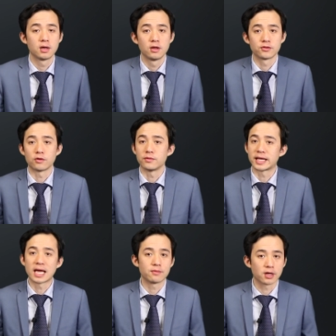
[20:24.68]
So
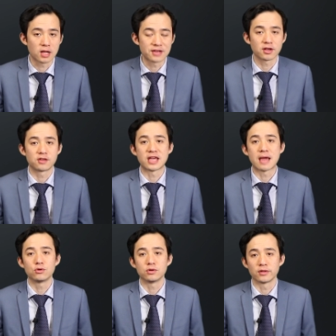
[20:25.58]
again, the classic
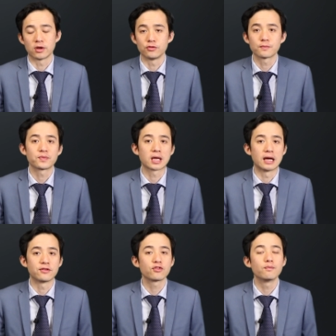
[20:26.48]
example are those
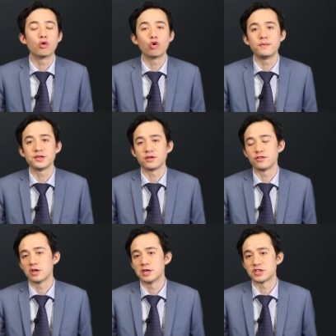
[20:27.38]
small
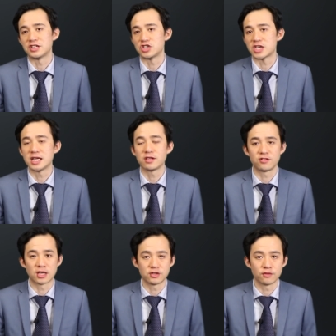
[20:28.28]
business CGT
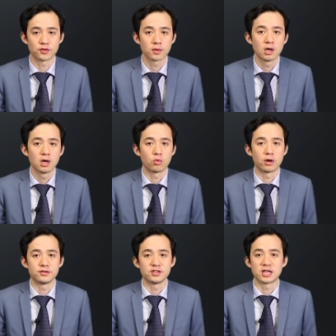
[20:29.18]
concessions,
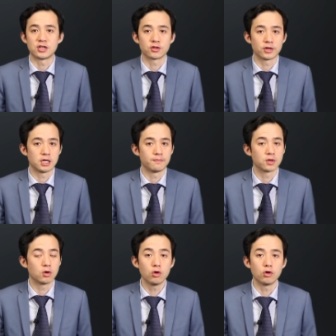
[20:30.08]
where it's essentially
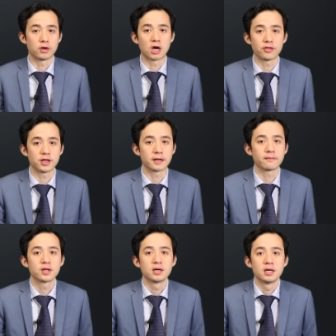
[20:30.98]
all or
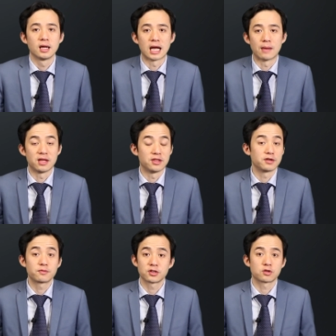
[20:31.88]
nothing, and the
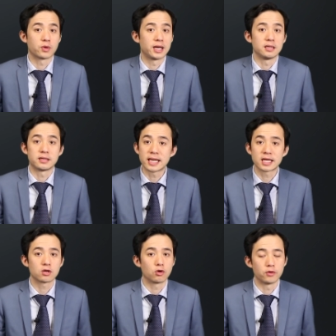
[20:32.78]
difference between
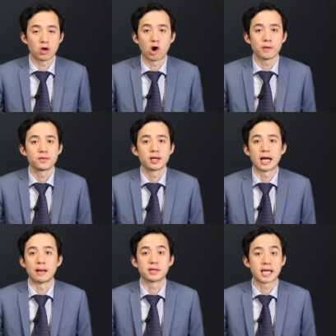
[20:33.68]
getting it or not
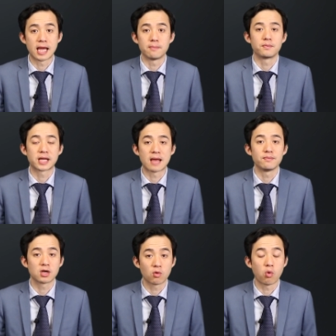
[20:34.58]
can
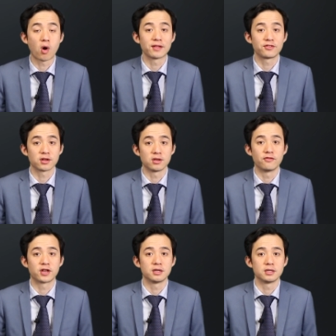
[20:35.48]
be quite
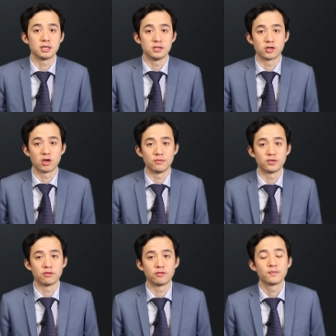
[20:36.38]
significant in
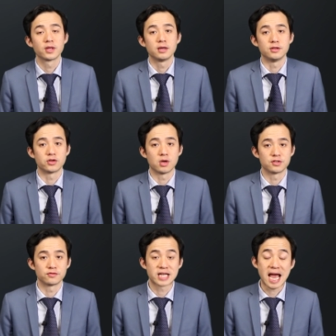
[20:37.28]
terms
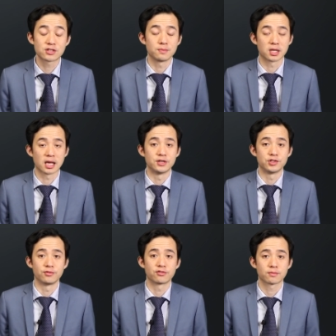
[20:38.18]
of tax
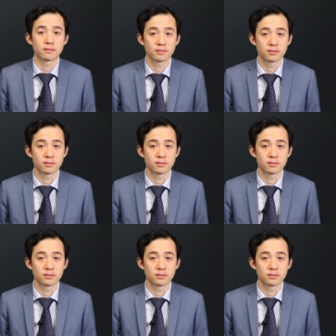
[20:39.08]
implications.